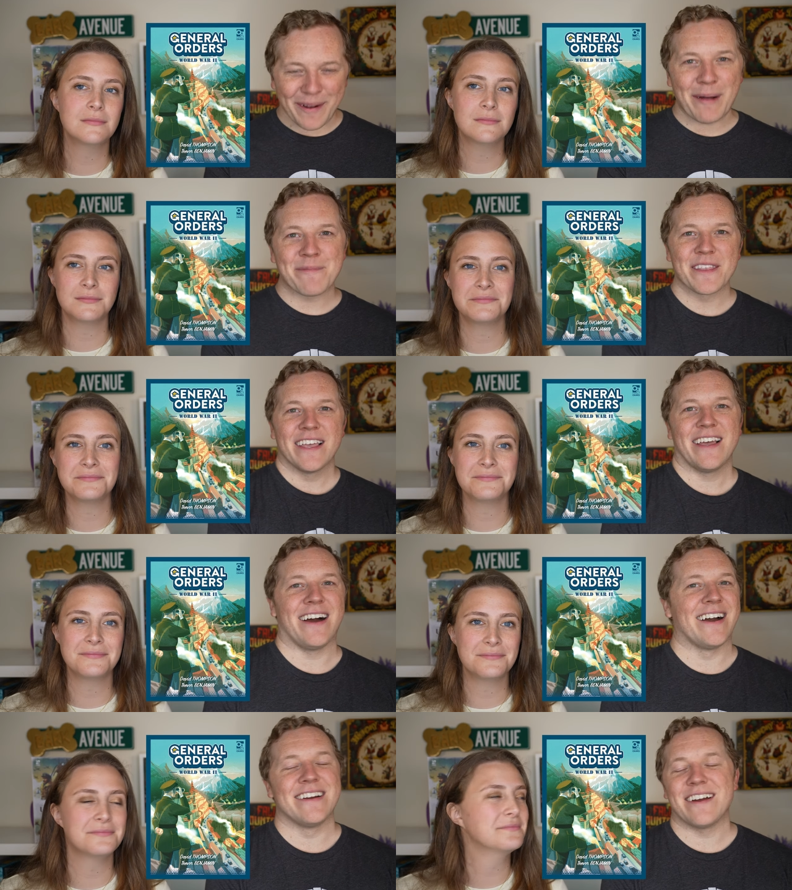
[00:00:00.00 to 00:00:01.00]
Speaker 1: map.
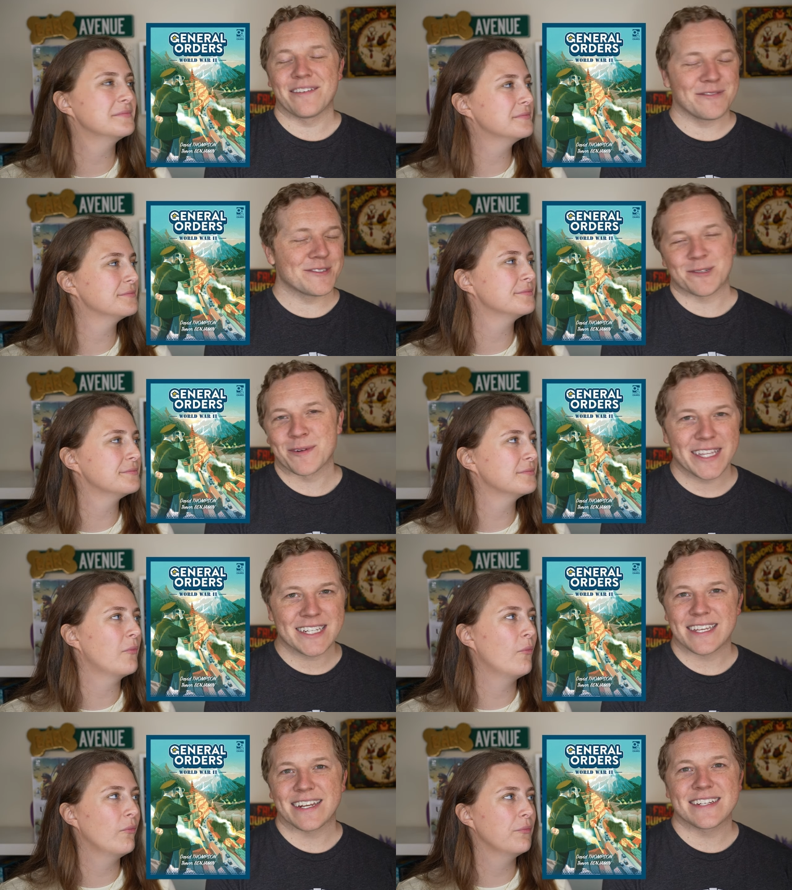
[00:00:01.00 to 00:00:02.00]
I, am just really
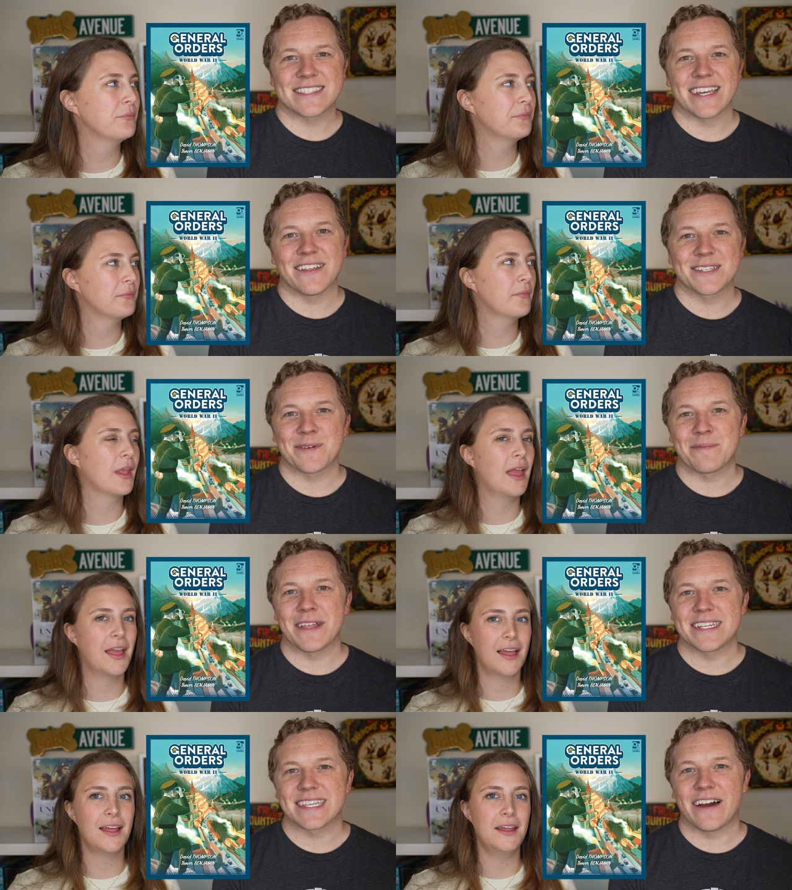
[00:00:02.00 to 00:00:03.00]
excited to see how this one
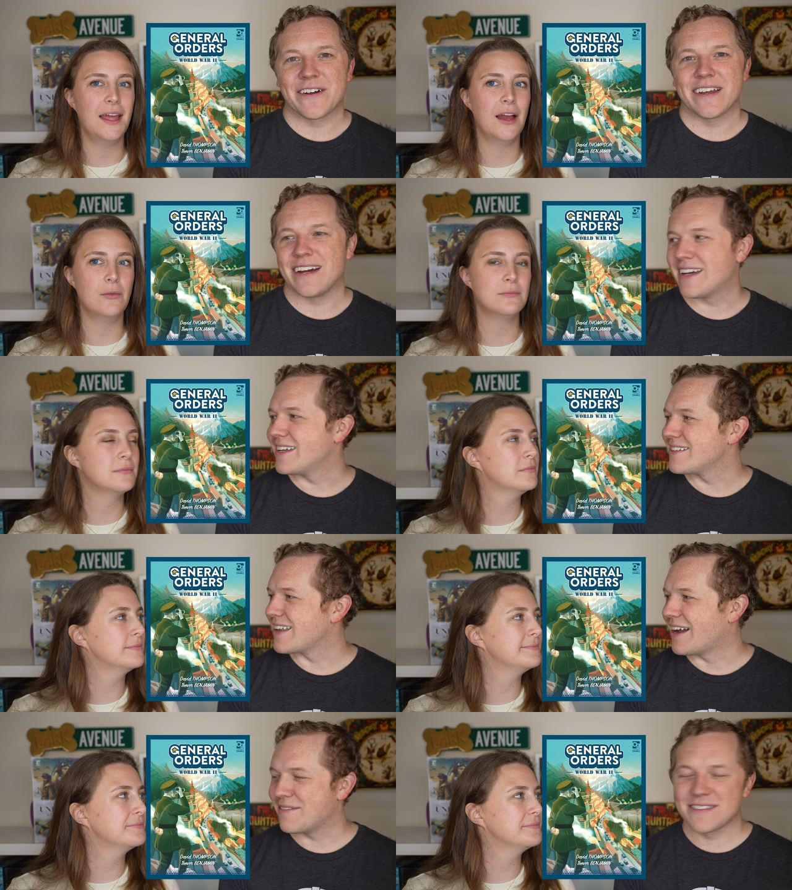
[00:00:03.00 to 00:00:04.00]
plays out, yeah. uh,
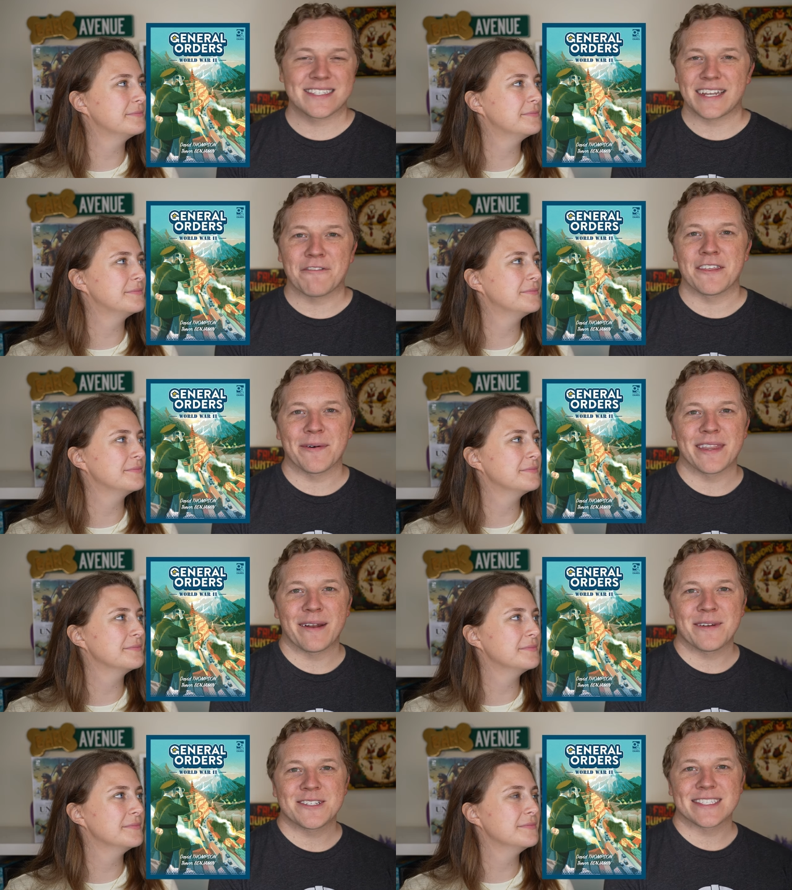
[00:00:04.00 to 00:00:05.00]
and I, it's definitely one that
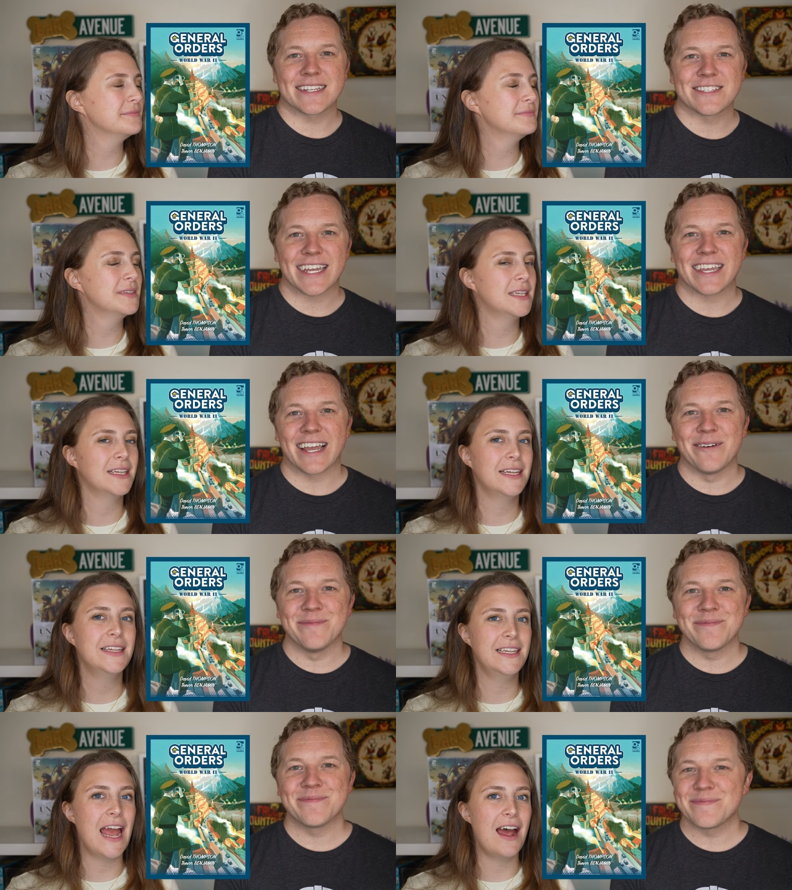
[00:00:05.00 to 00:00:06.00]
I'm interested in checking out.
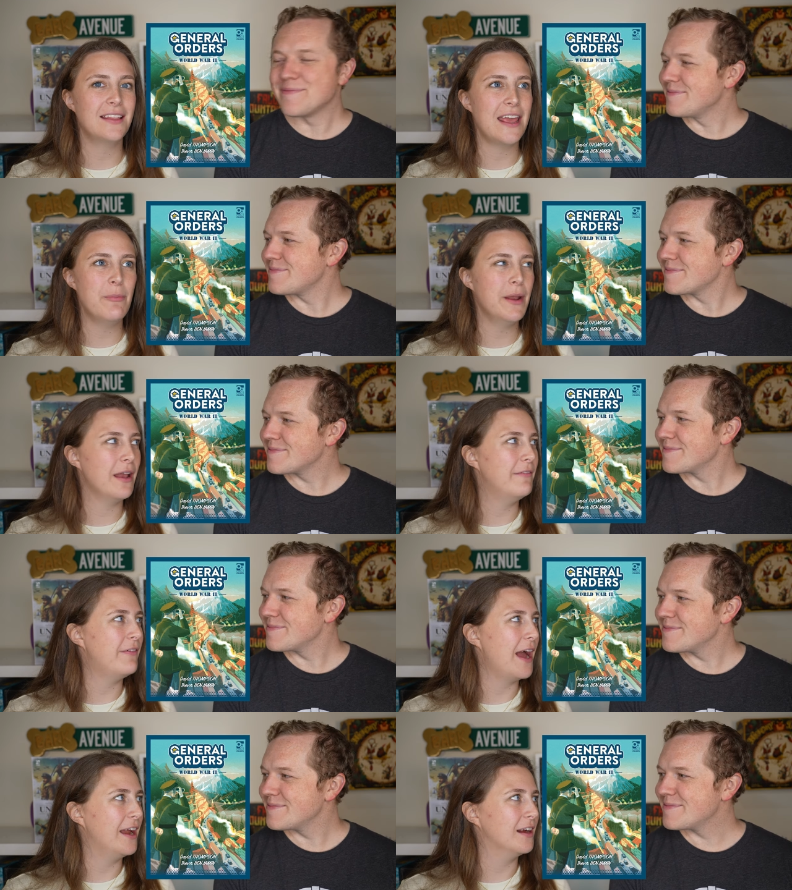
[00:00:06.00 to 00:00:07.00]
Speaker 2: Yeah, they've been on
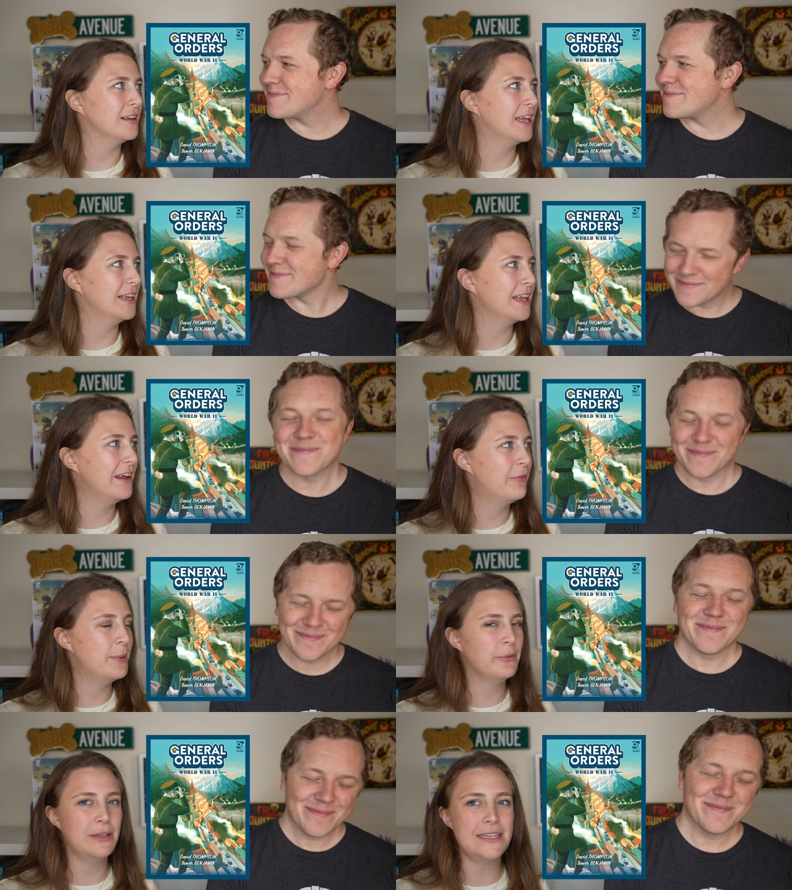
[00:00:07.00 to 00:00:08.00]
fire. Like they've
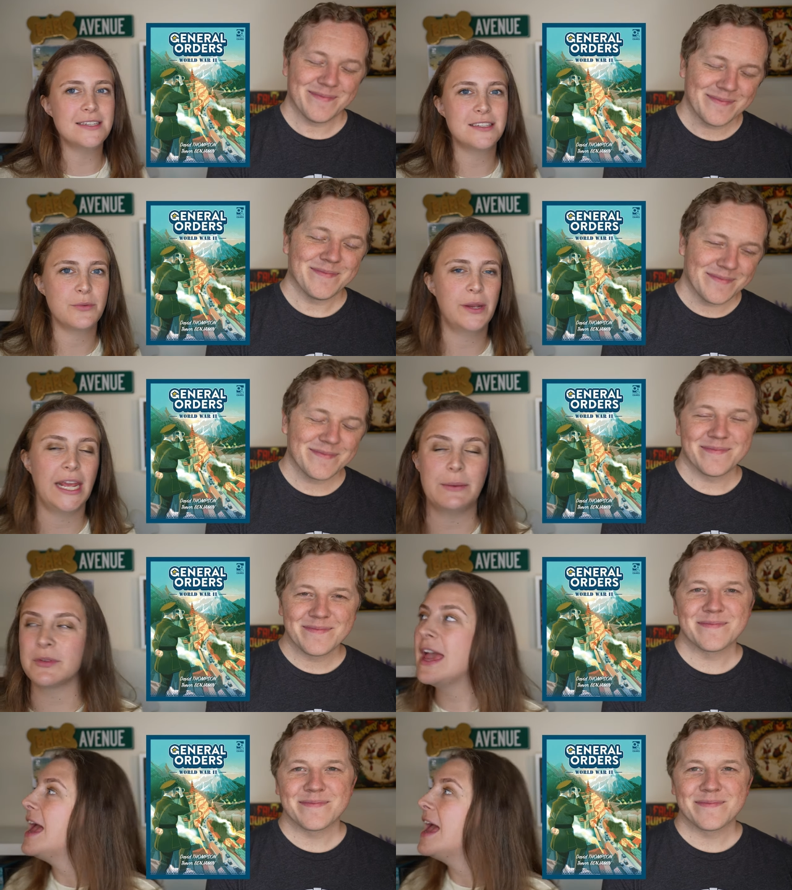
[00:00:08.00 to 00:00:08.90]
been releasing so many games,